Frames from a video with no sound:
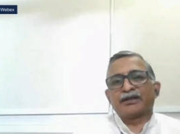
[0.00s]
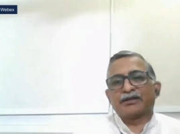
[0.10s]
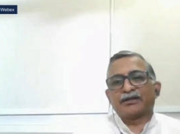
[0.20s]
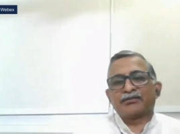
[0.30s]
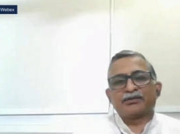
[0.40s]

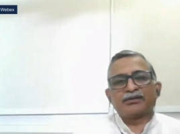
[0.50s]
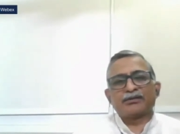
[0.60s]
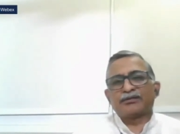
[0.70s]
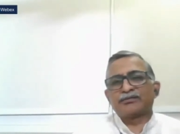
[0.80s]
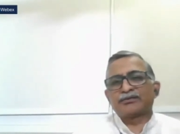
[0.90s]
then uh,
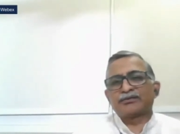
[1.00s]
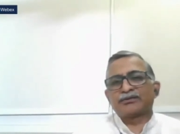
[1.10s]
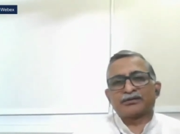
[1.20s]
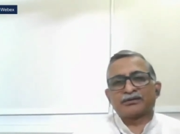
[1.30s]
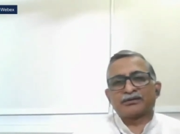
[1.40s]

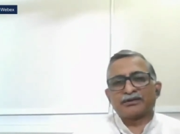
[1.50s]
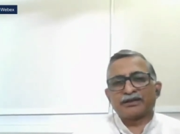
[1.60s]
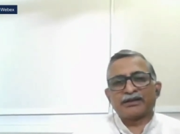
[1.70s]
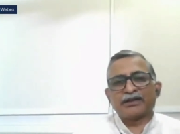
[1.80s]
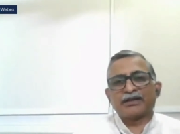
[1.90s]
balls, uh,
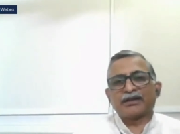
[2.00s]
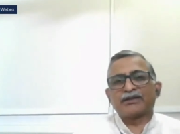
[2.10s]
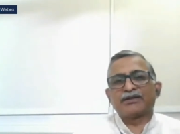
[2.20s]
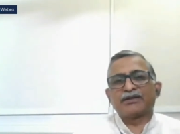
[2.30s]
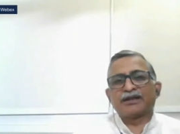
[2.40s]
even
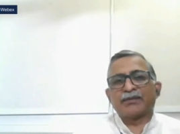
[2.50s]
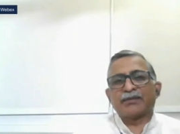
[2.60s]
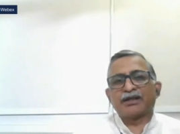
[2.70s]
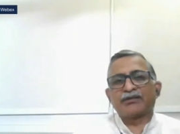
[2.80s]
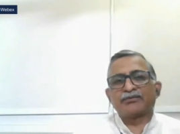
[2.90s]
uh,
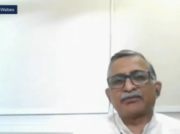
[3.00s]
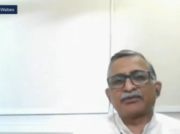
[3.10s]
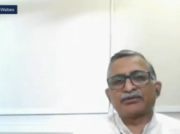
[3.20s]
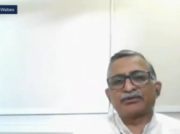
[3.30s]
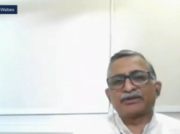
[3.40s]

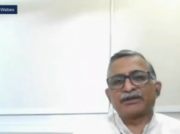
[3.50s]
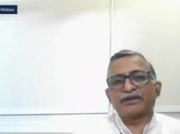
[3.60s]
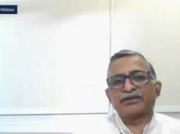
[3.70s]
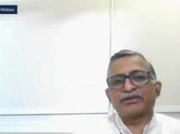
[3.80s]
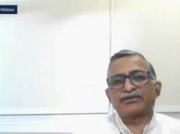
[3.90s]
amalgams used
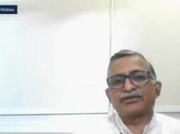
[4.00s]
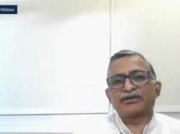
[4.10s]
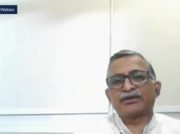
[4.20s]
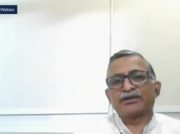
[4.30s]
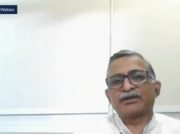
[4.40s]
in
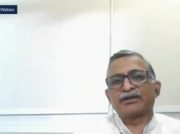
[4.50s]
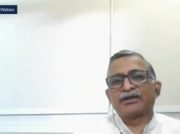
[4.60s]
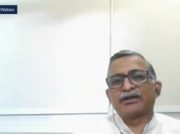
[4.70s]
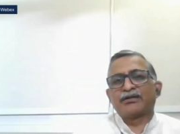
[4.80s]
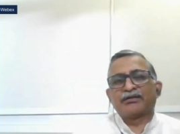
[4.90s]

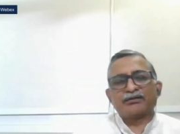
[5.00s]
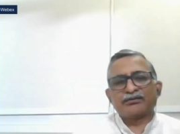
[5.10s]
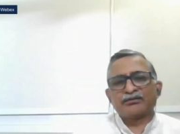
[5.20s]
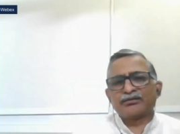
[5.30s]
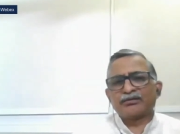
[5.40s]
dentistry.
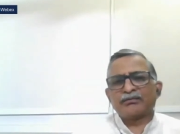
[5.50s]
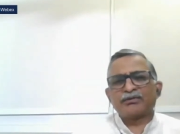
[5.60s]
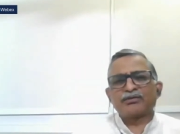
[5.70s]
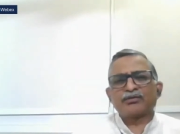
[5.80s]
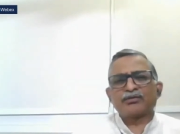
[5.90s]
Uh,
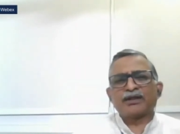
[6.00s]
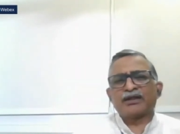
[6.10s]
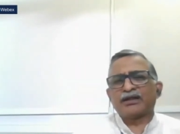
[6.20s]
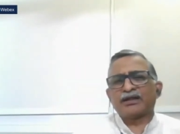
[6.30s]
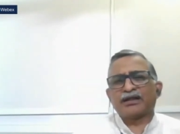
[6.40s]
there were so
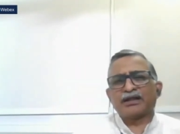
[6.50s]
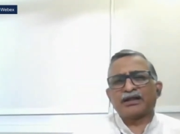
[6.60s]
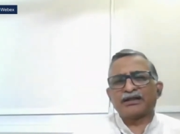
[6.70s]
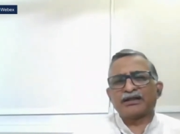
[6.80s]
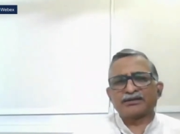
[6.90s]
many, and
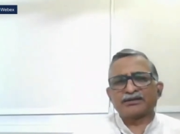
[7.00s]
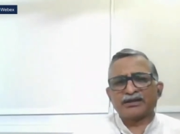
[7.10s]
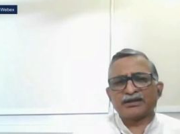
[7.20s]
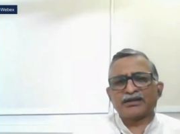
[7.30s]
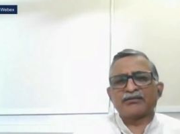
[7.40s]
uh,
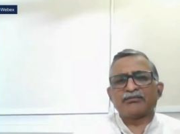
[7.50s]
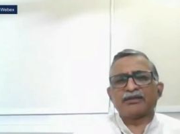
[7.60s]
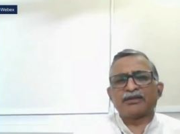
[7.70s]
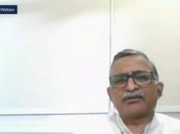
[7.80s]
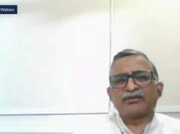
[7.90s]
artisanal
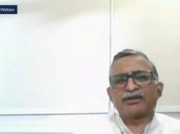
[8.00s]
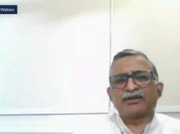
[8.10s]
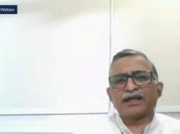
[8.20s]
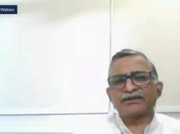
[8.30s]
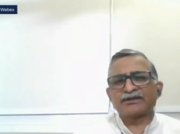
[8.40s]
uh,
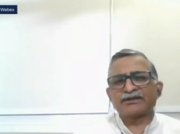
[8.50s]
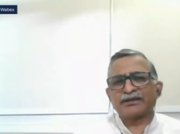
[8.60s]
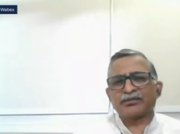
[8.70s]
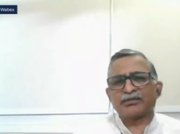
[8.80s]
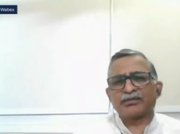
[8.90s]
mercury. That's
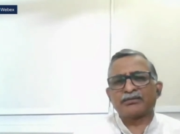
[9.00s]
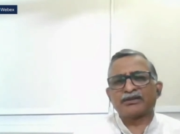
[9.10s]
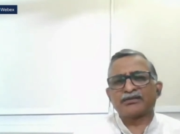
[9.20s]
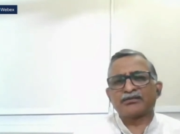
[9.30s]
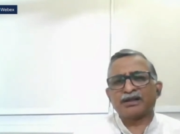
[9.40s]
the real
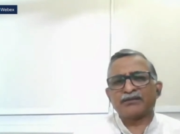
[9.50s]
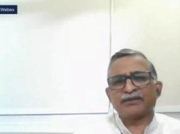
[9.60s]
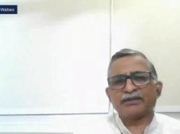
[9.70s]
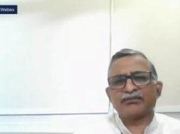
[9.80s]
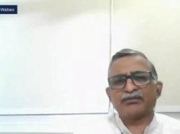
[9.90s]
problem. There's a
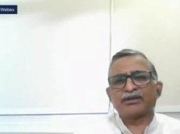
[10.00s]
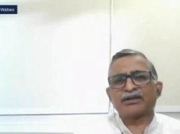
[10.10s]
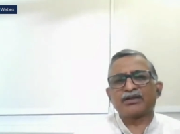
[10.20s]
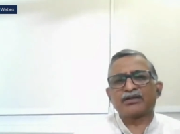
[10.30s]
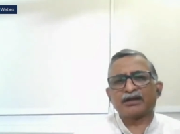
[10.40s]
mafia
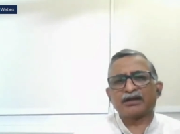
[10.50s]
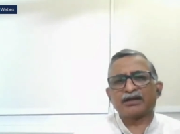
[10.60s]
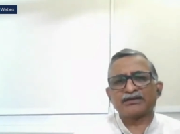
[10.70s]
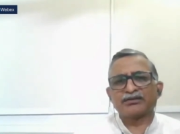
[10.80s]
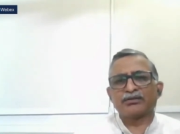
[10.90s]
working
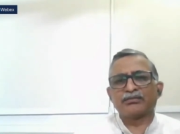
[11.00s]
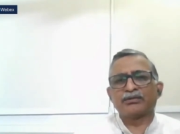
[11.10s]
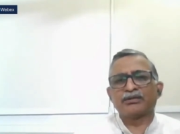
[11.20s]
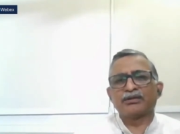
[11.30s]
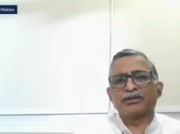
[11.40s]
across the
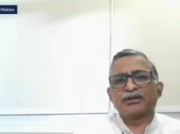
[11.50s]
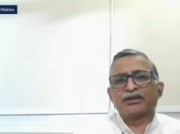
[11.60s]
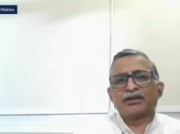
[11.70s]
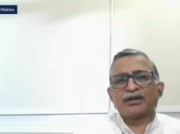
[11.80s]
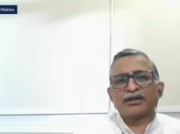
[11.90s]
globe,
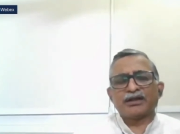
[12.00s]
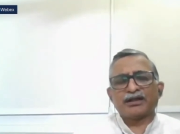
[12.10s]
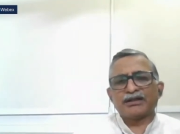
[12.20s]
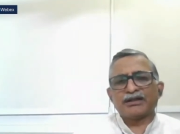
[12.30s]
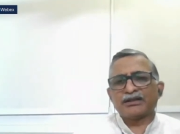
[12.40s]

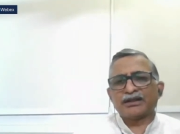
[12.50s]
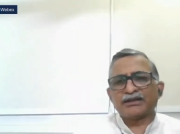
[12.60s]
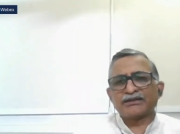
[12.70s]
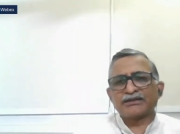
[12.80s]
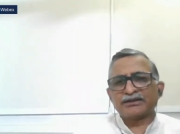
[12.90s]
and
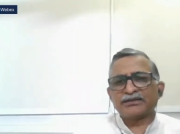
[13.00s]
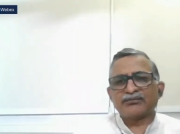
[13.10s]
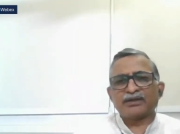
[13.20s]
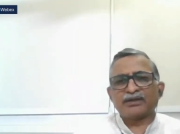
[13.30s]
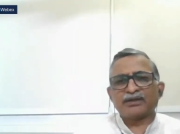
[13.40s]
that's the
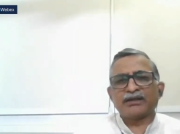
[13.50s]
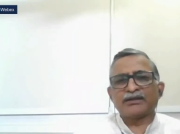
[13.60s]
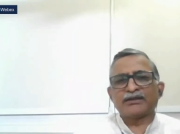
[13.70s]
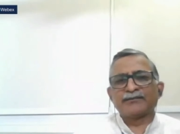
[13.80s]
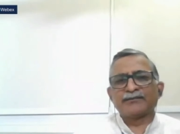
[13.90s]
reason
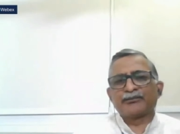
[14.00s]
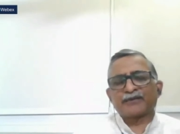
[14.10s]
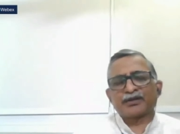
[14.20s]
why